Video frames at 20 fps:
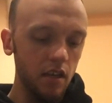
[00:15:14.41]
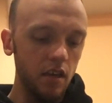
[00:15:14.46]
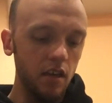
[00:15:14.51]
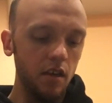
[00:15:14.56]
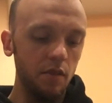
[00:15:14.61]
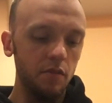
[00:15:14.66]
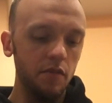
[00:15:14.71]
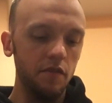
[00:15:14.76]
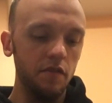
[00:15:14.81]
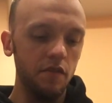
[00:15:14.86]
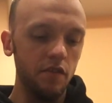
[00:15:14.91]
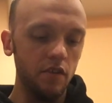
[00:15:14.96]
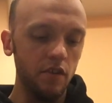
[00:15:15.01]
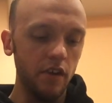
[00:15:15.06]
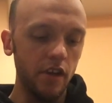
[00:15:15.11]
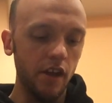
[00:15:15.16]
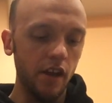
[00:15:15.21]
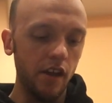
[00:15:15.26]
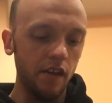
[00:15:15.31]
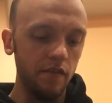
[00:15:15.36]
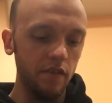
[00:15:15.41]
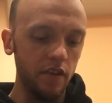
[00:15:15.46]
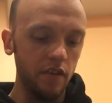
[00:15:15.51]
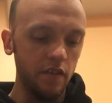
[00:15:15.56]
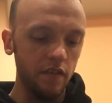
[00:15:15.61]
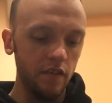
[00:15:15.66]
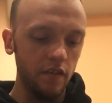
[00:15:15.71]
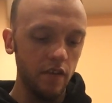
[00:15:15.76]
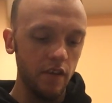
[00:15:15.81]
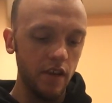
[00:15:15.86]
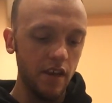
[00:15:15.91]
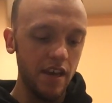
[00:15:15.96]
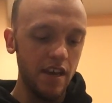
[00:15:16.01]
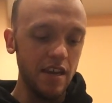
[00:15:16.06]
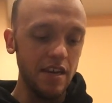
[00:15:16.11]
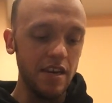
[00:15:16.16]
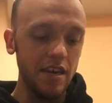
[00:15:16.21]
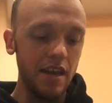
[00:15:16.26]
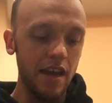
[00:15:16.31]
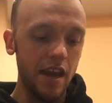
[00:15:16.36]
I prefer to have it
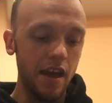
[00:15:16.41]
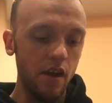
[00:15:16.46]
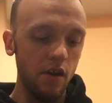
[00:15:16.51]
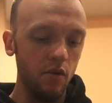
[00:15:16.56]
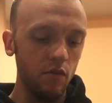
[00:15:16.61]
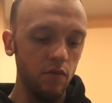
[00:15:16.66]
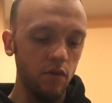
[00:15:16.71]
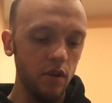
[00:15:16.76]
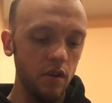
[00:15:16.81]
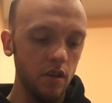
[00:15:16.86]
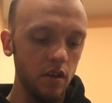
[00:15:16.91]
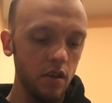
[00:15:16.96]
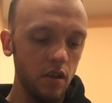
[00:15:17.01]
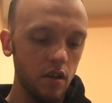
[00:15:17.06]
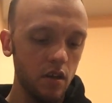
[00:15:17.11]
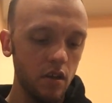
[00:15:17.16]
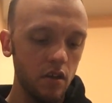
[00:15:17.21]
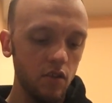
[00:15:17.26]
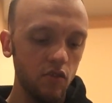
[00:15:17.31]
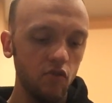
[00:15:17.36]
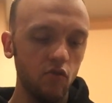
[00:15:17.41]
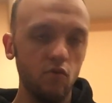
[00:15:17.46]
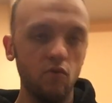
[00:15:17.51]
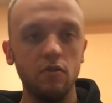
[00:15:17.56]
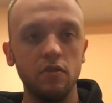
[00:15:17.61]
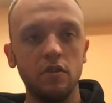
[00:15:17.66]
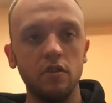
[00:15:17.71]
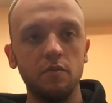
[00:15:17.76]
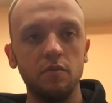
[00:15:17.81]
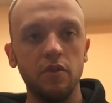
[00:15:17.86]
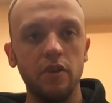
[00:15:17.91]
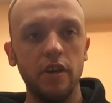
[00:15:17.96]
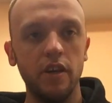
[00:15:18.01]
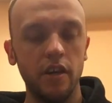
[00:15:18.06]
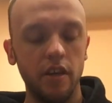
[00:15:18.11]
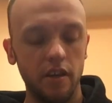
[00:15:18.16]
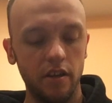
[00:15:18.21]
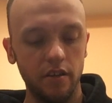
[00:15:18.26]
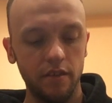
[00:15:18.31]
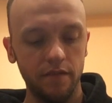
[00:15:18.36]
down towards the
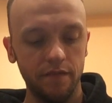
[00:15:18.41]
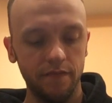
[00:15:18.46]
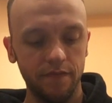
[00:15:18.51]
blade,